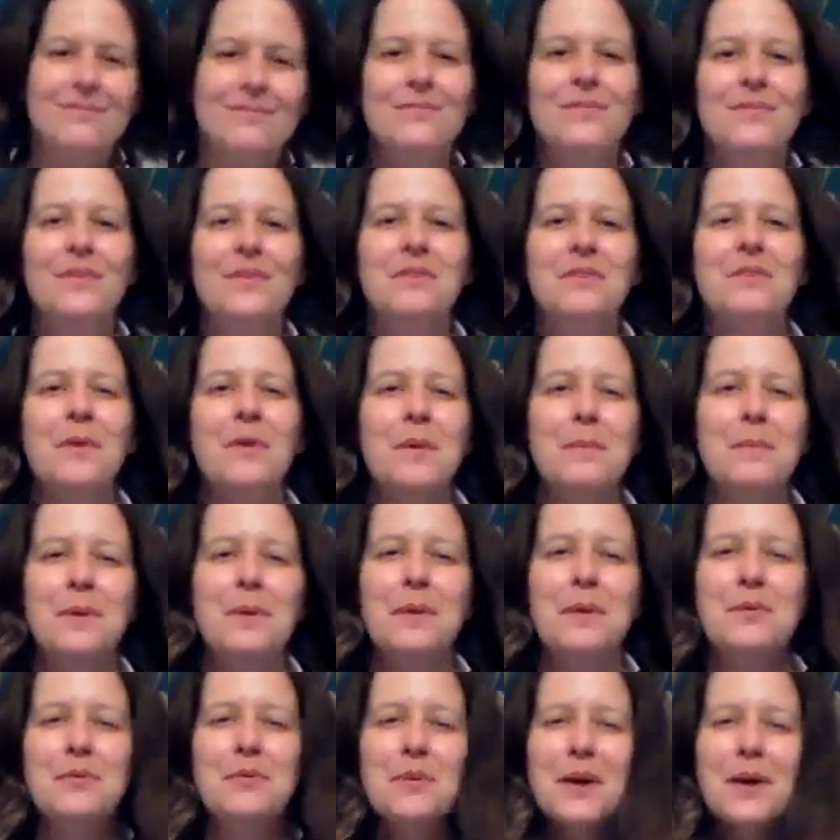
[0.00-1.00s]
we've got a
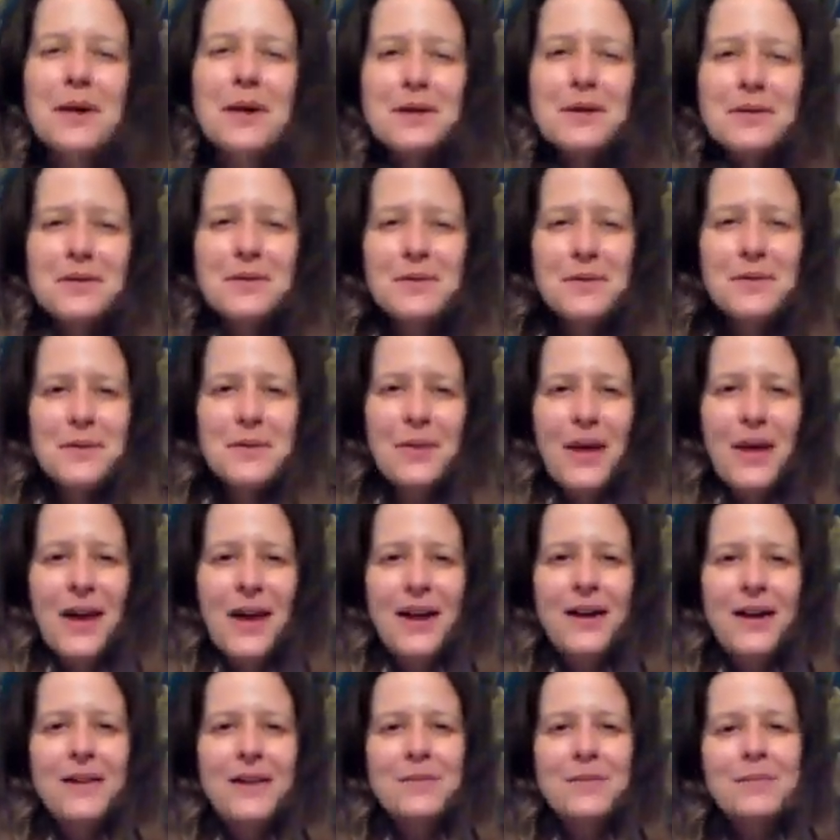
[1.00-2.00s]
bit of work to do on the
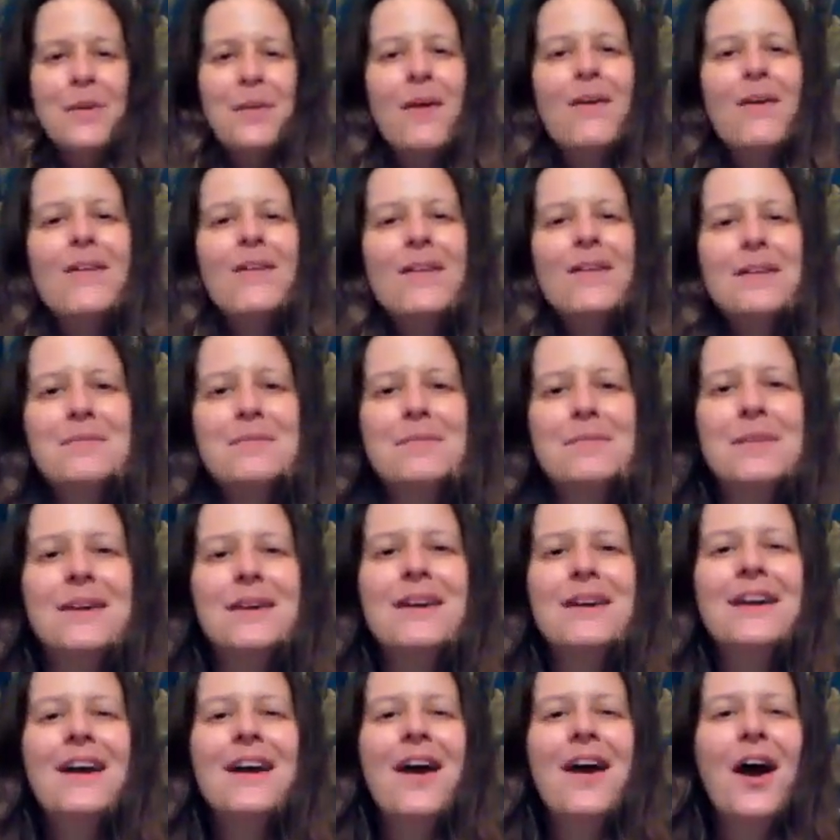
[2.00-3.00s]
hair, but I'm
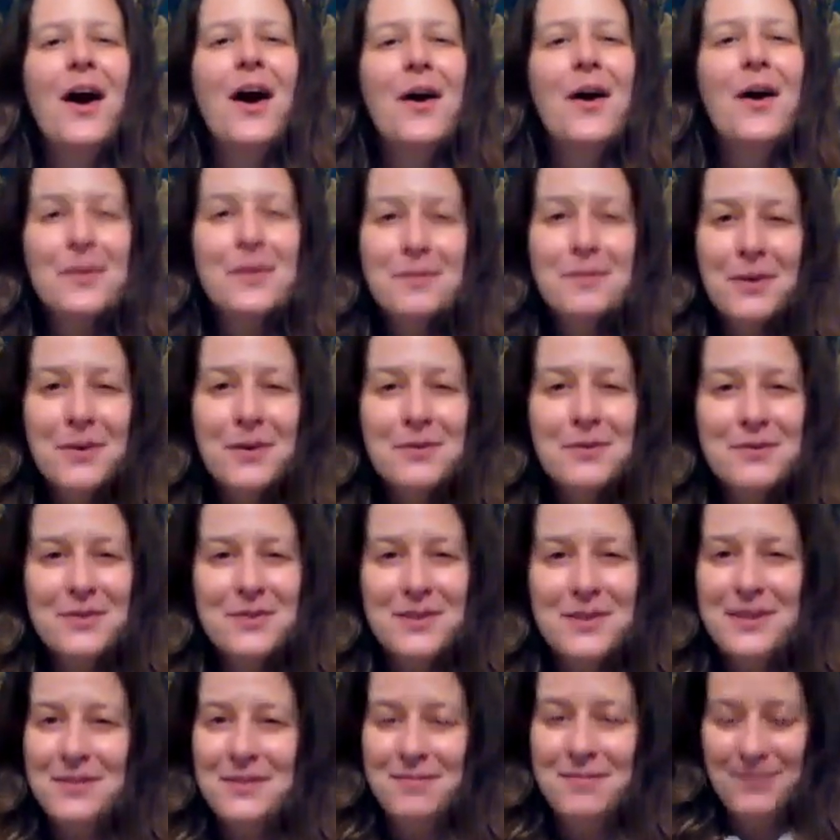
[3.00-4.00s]

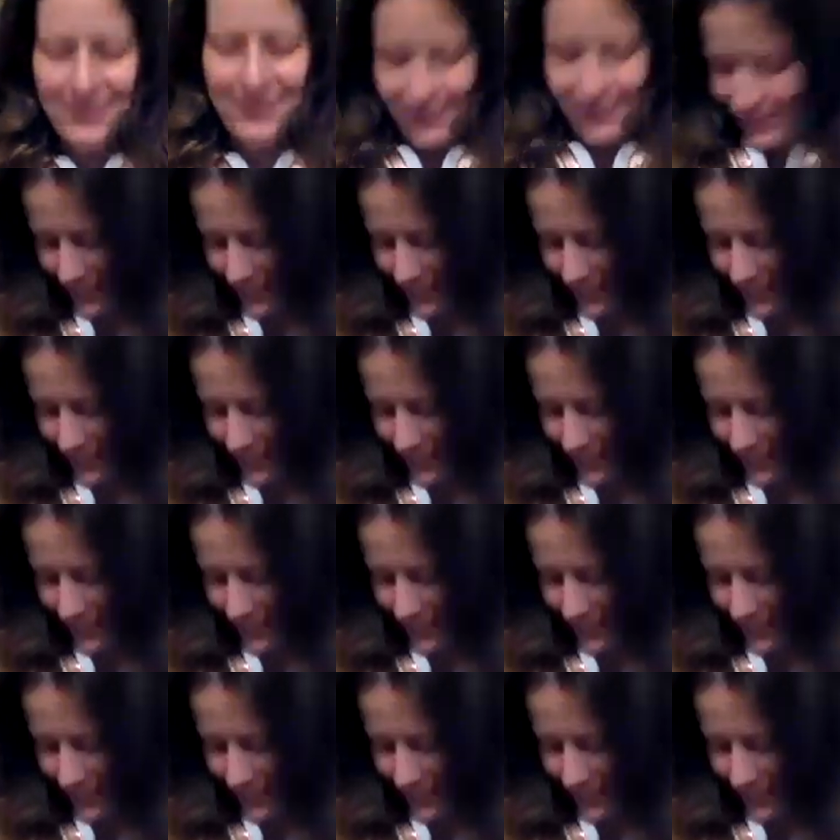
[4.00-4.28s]
confident,